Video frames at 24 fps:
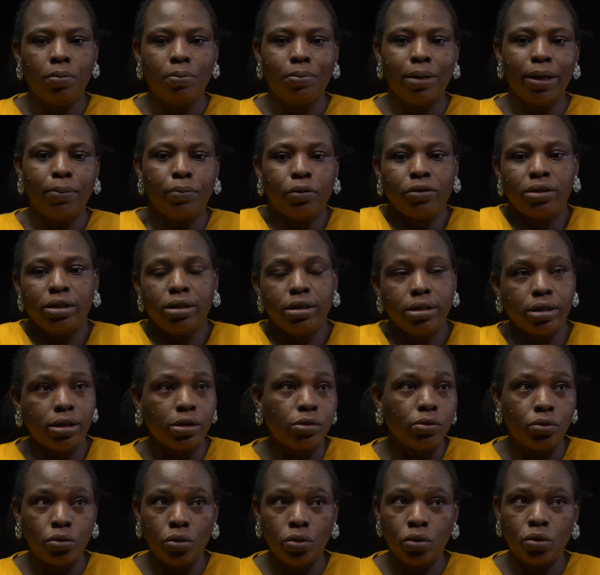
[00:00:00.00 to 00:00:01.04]
my body is
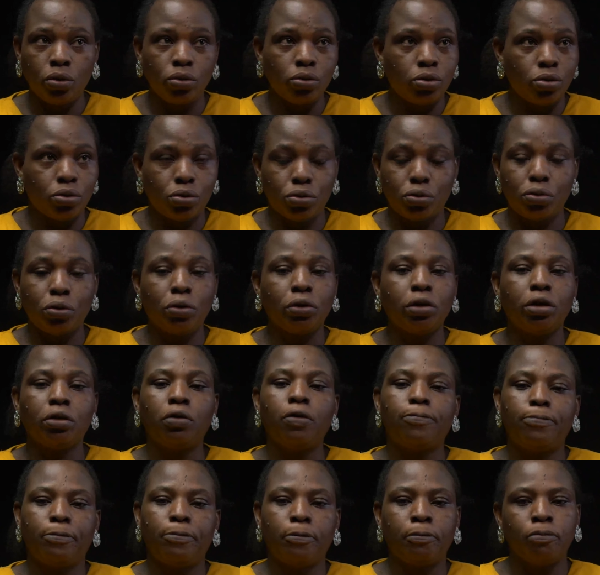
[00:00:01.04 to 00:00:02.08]
still not strong
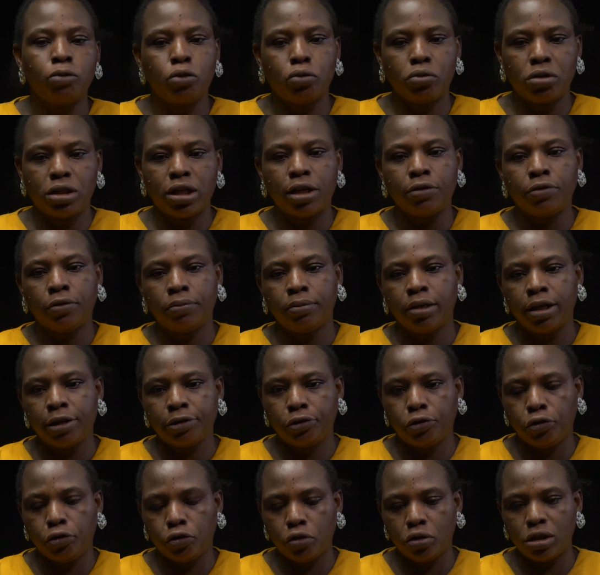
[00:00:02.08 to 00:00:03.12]
enough for me to stand up that
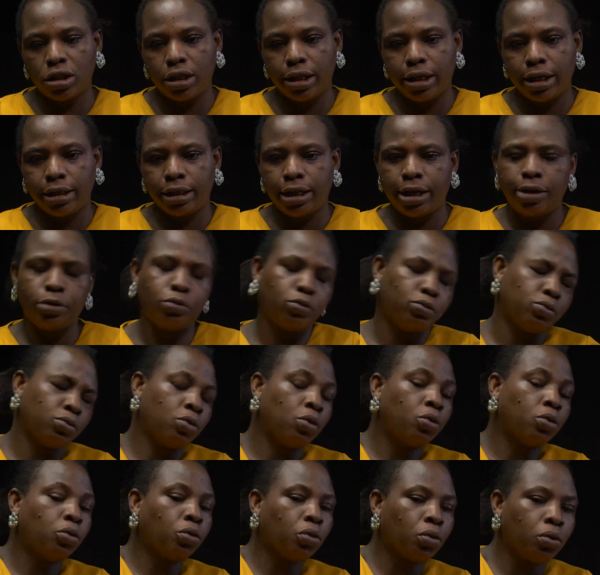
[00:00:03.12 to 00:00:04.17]
should just lie down. I could
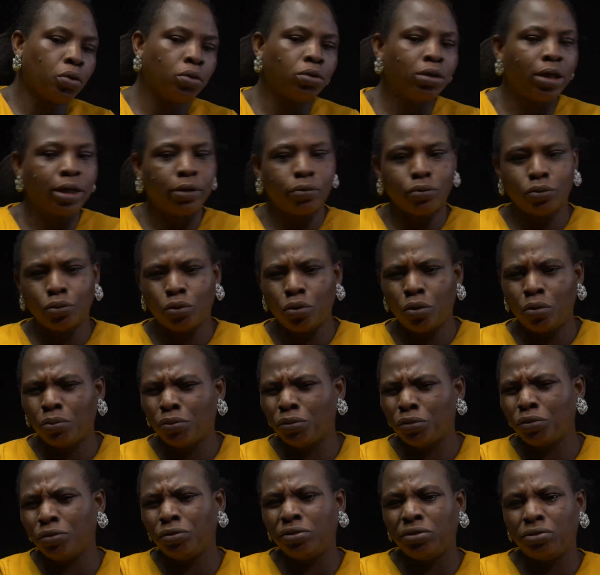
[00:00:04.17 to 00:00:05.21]
not turn, I could not
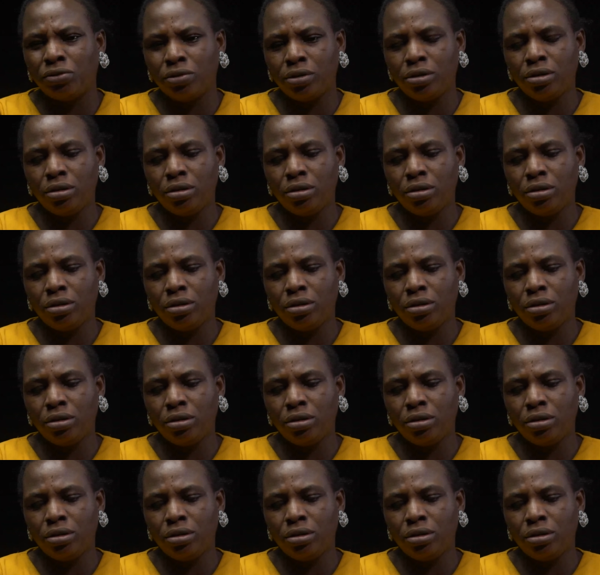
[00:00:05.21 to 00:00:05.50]
move.